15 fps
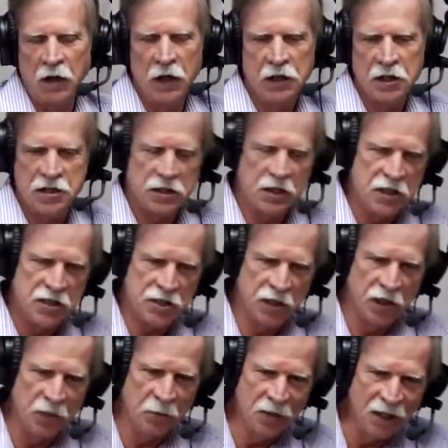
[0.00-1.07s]
That doesn't
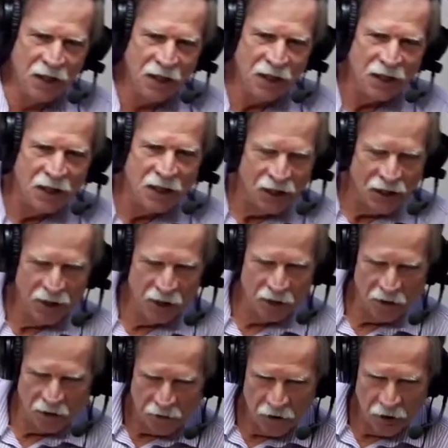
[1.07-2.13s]
necessarily mean, you know,
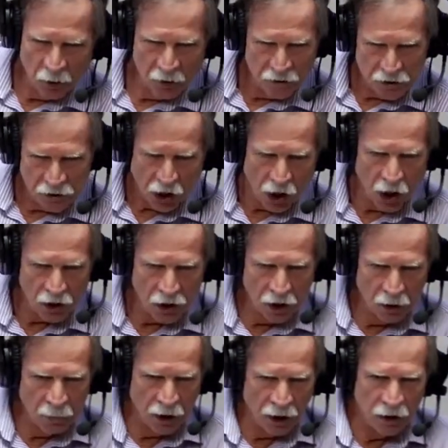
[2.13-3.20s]
that they know what they're talking
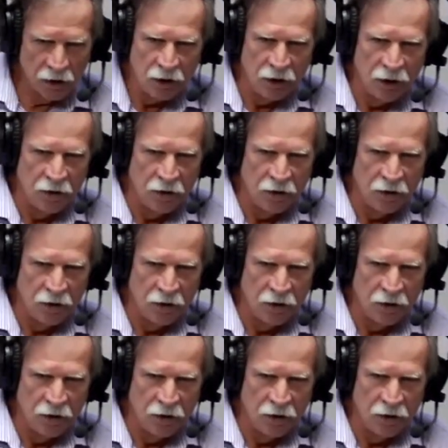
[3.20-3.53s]
about.